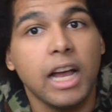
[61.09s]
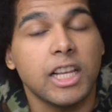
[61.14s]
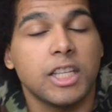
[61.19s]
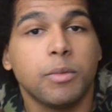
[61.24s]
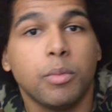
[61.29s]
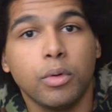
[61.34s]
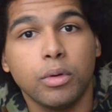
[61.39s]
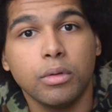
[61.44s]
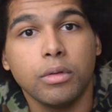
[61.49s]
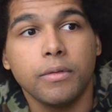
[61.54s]

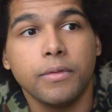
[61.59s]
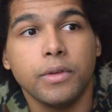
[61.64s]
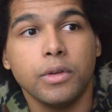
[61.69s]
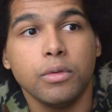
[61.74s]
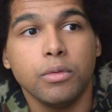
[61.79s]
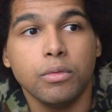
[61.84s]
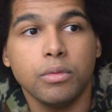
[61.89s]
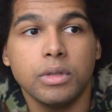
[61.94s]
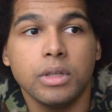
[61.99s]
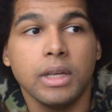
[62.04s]
gospel
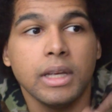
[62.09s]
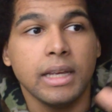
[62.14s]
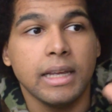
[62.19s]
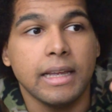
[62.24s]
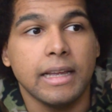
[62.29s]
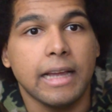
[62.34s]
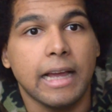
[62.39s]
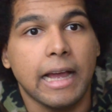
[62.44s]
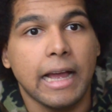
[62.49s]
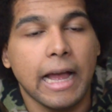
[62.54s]
review.
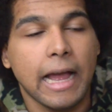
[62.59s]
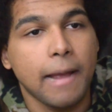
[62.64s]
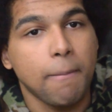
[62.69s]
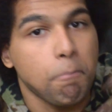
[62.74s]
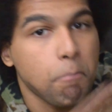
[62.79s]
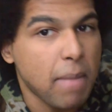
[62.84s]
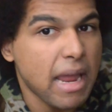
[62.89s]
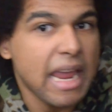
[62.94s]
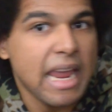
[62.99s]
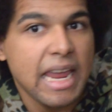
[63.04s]

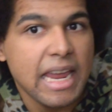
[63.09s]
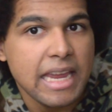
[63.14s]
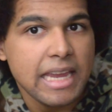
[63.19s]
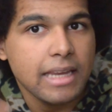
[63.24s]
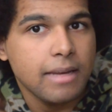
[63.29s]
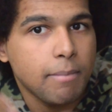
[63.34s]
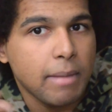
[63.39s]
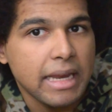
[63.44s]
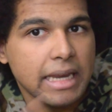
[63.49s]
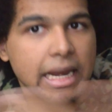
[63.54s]
I may,
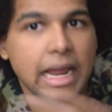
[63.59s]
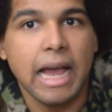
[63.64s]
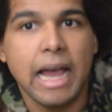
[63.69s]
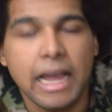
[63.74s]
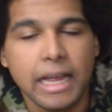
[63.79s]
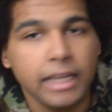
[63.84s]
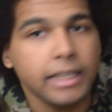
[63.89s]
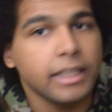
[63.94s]
may not.